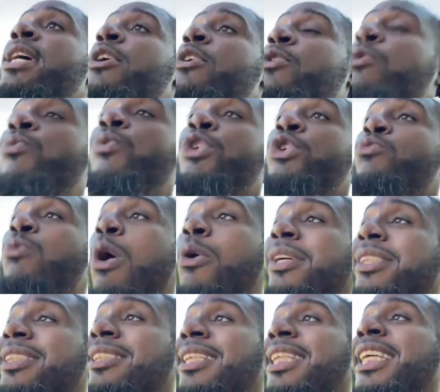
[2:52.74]
when you walk
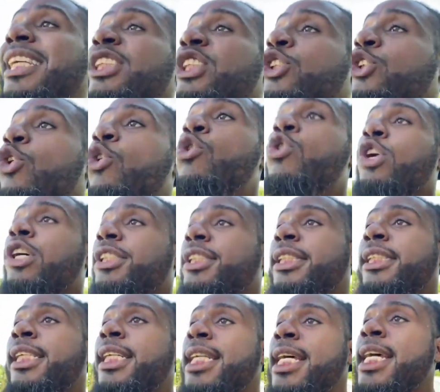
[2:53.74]
into these stores,
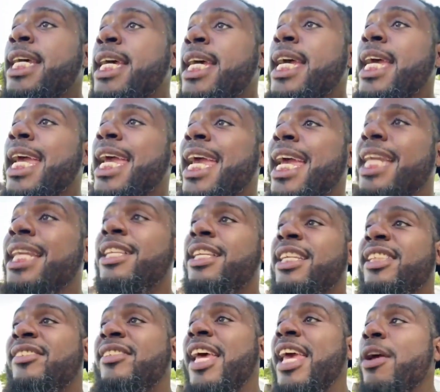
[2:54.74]
and the
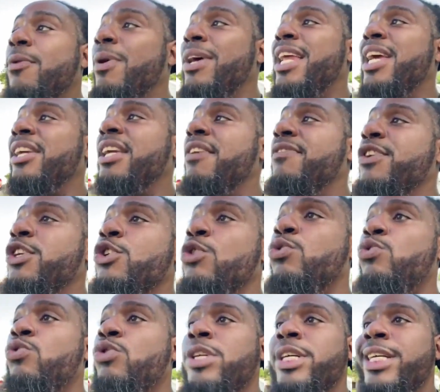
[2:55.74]
same way they're giving you
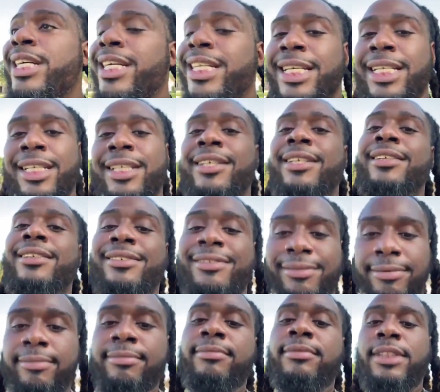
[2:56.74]

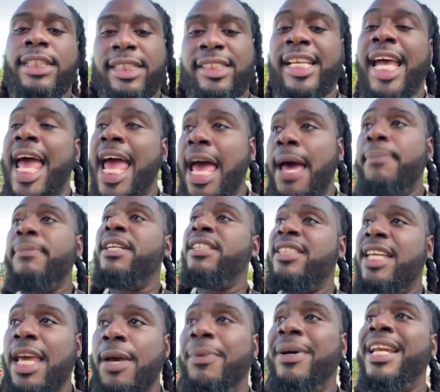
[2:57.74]
the jab, the
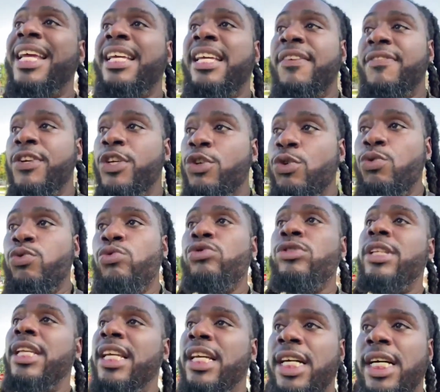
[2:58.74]
same way they're giving you
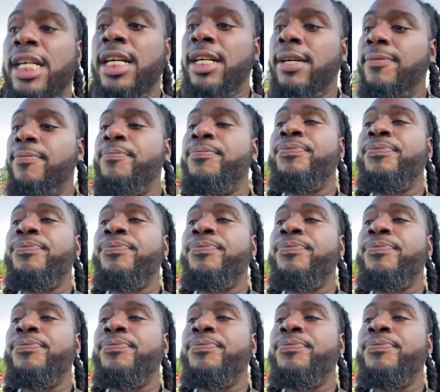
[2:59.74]
the